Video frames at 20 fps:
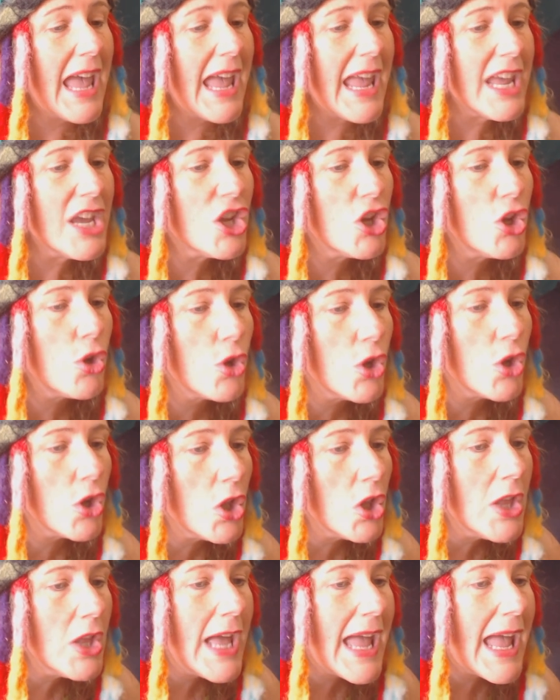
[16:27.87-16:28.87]
Hey,
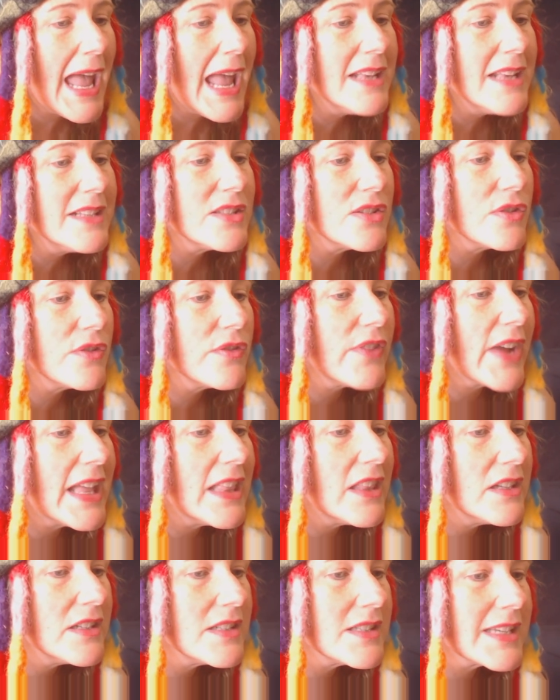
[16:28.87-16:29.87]
Google. Hey,
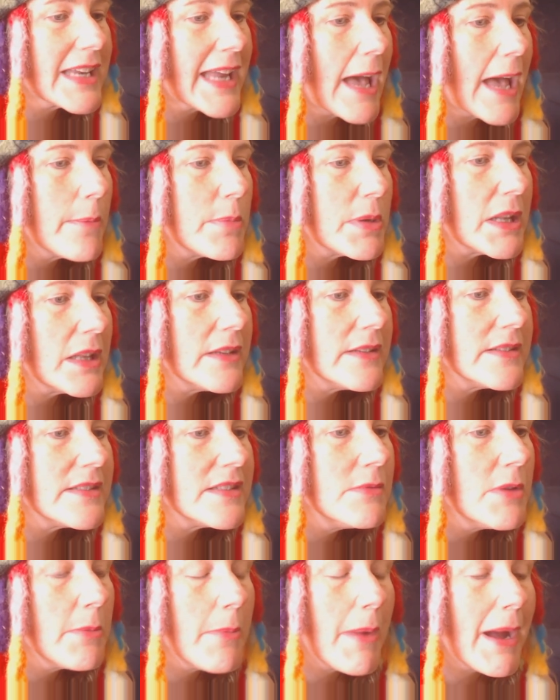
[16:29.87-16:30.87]
surveillance
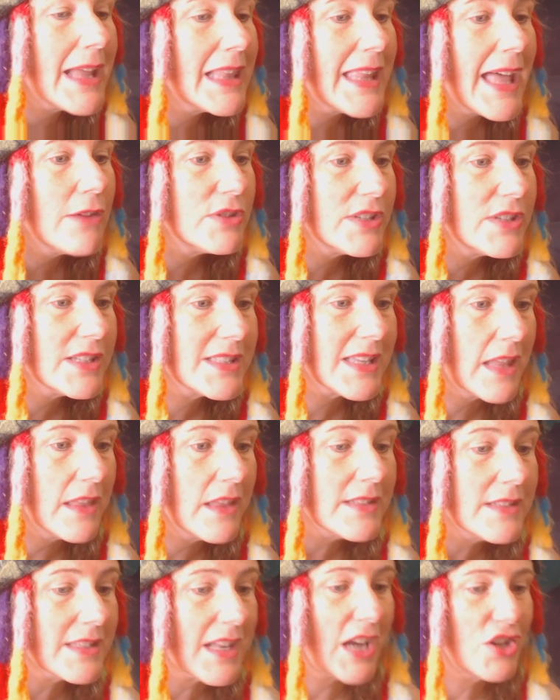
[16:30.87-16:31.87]
capitalism. Am I allowed to
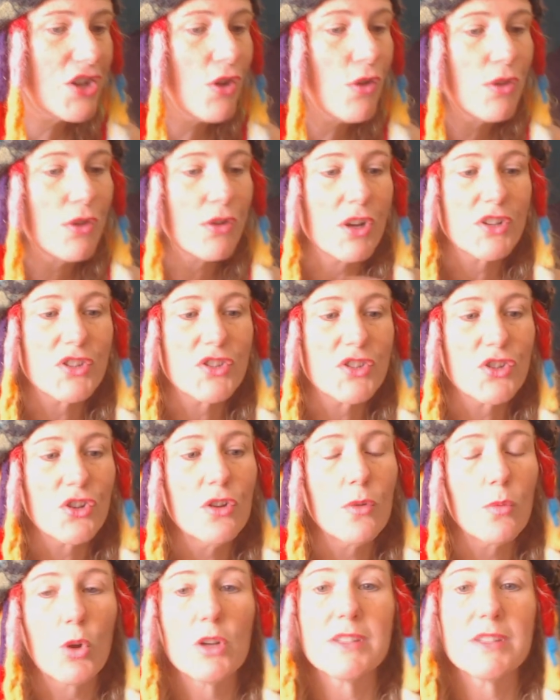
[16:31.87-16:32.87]
say this? I know there are
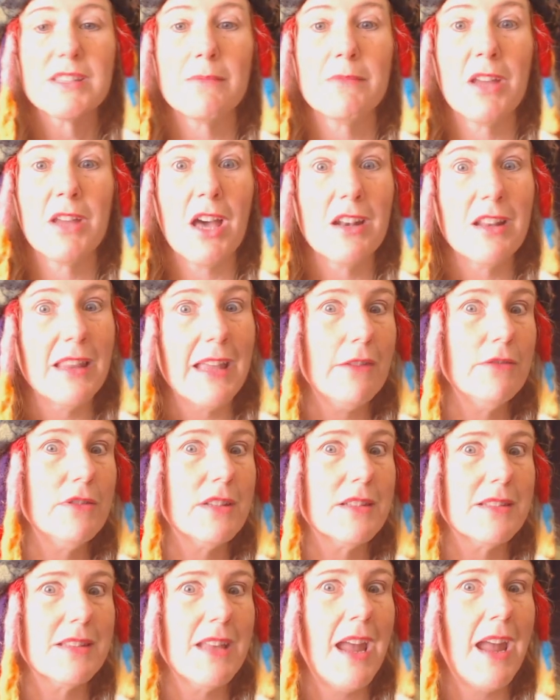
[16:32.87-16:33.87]
certain words I'm not
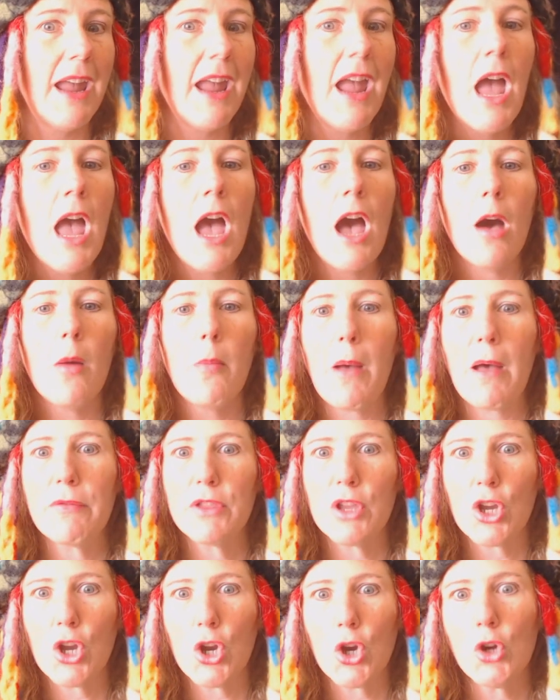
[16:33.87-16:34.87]
allowed to say
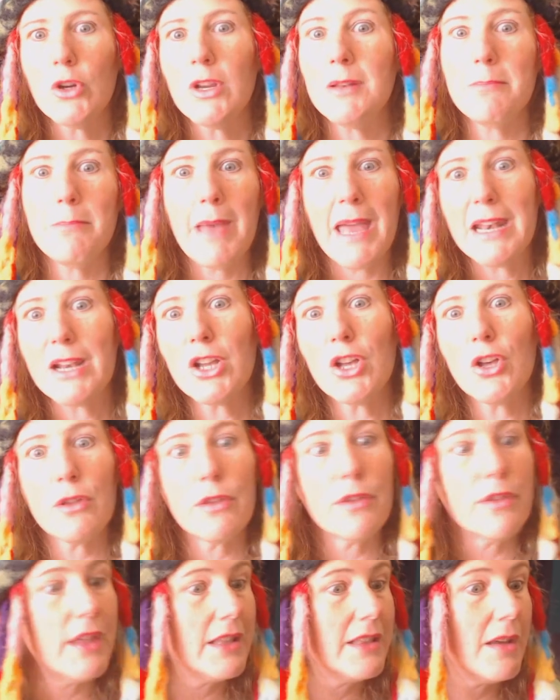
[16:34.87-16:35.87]
about the current
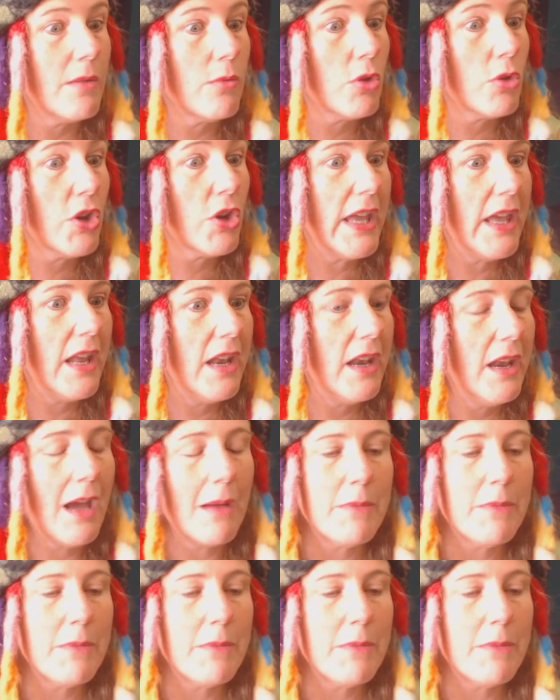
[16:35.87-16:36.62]
medical thing that we're in.